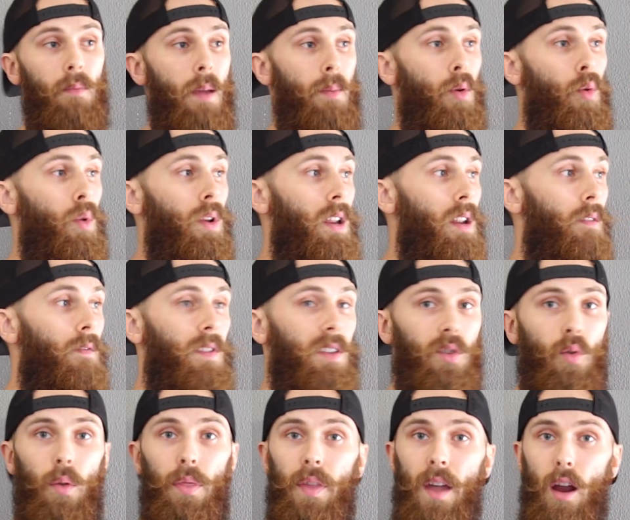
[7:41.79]
Maybe we need a
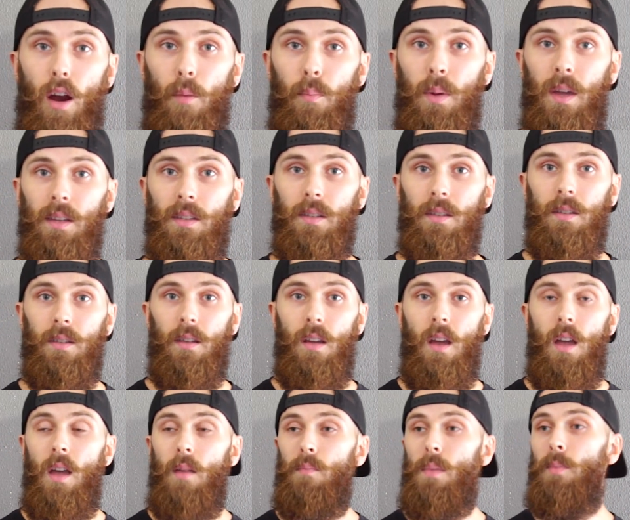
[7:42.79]
physical therapist.
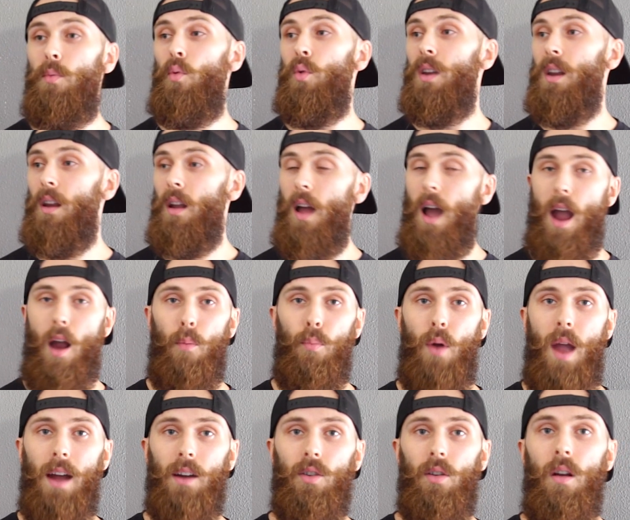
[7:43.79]
Maybe we need a
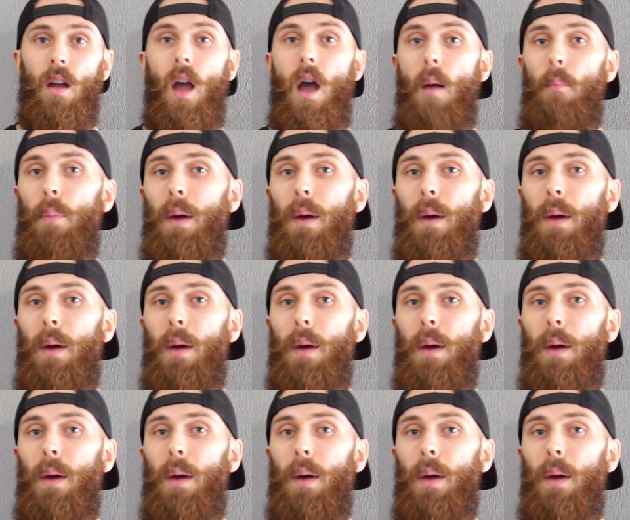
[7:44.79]
chiropractor.